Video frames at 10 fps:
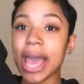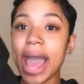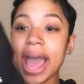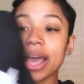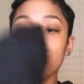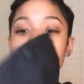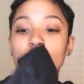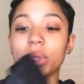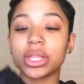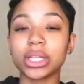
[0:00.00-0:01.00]
hat
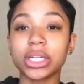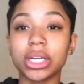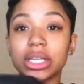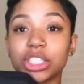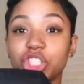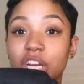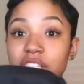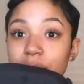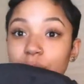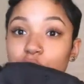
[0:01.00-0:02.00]
with a little
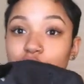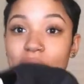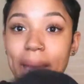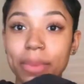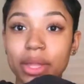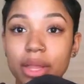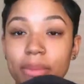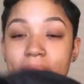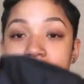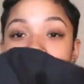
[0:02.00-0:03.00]
adjustable strap in the
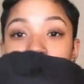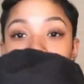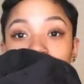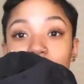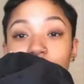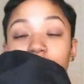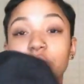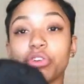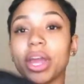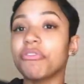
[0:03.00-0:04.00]
back.
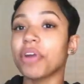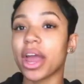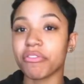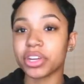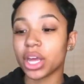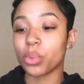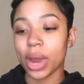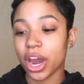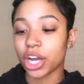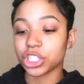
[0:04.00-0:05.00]
Literally great for everyday
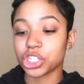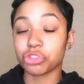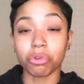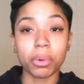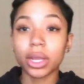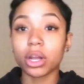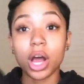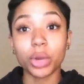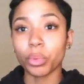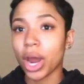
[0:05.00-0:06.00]
wear and just throwing it
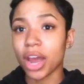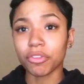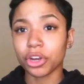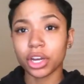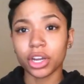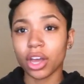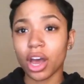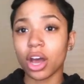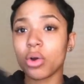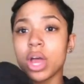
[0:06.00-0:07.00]
on wherever you're gonna
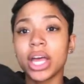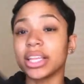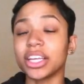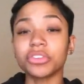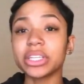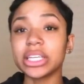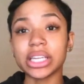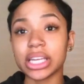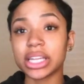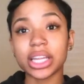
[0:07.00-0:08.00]
go. Literally
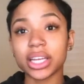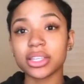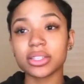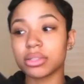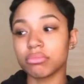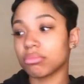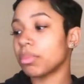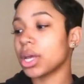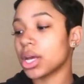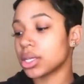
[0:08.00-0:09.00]
need this
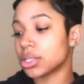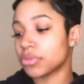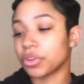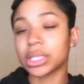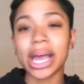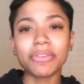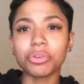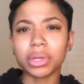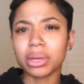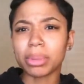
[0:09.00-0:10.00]
because for life
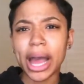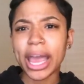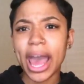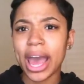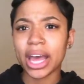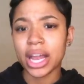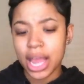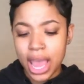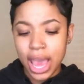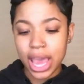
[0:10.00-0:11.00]
you need a black hat.
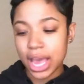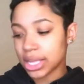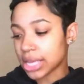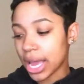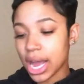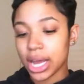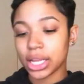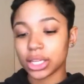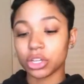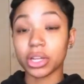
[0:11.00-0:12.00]
And I
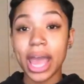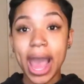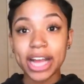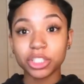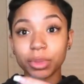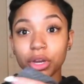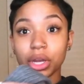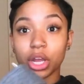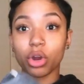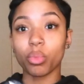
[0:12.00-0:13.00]
got a little
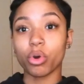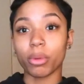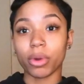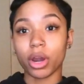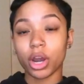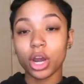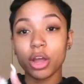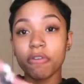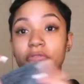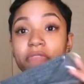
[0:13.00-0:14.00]
cashmere ear warmer,
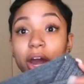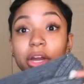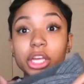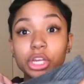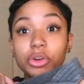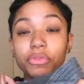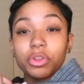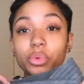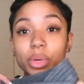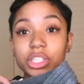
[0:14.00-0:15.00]
very cute
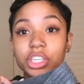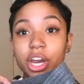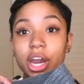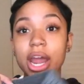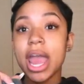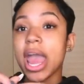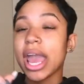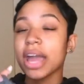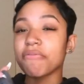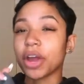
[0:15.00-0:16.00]
for the winter
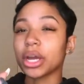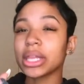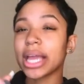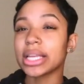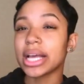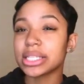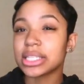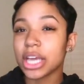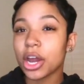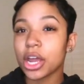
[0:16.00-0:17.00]
and very like
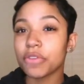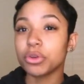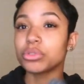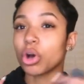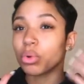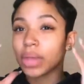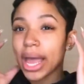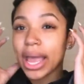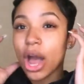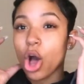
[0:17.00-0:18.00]
necessary if you don't
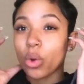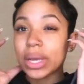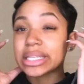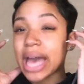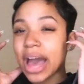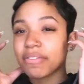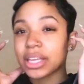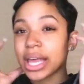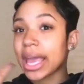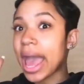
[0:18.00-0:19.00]
like always
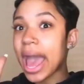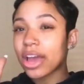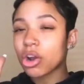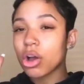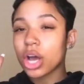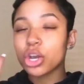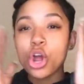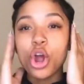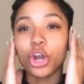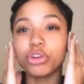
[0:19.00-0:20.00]
having like a hat on
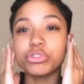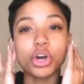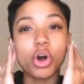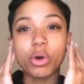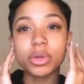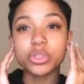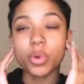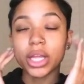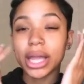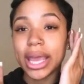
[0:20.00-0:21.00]
or you don't always
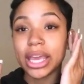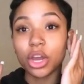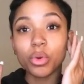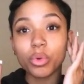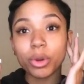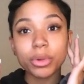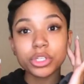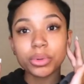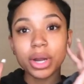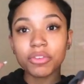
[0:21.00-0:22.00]
want like ear
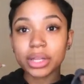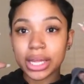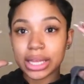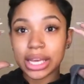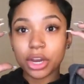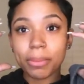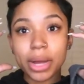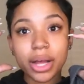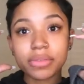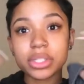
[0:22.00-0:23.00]
warmers or whatever, like the
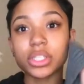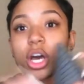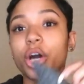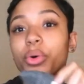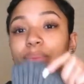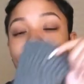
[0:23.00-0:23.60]
earmuffs. So